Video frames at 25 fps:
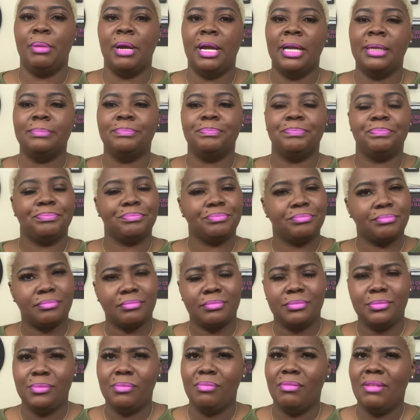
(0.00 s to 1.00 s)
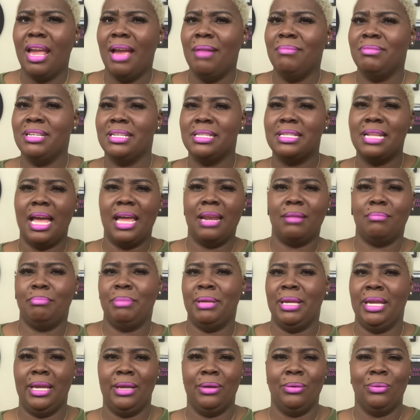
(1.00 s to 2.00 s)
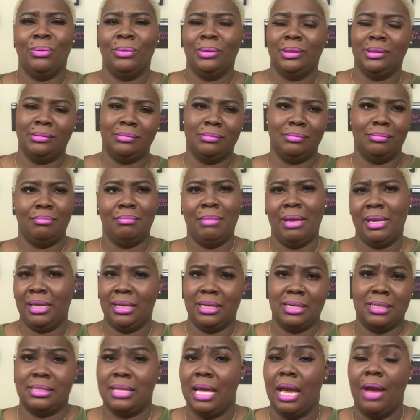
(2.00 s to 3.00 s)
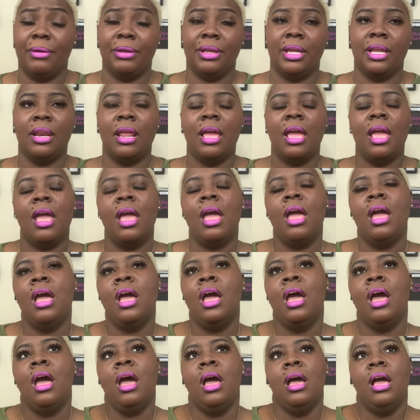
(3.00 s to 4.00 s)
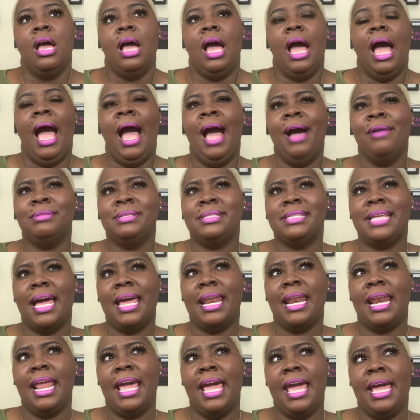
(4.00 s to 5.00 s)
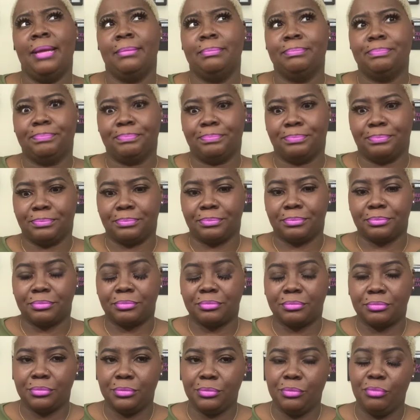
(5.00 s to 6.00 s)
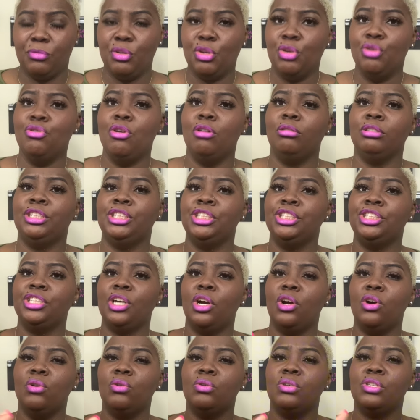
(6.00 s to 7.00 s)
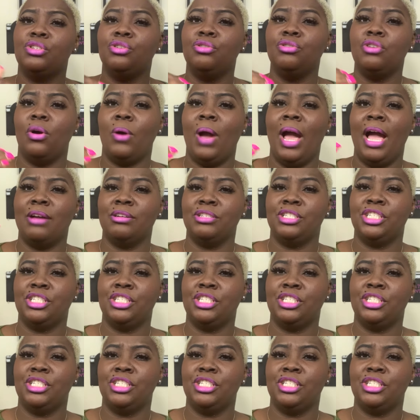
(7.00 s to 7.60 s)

but I'm just not big on Megan Thee Stallion. Outside of that, you know, she shows, you know, how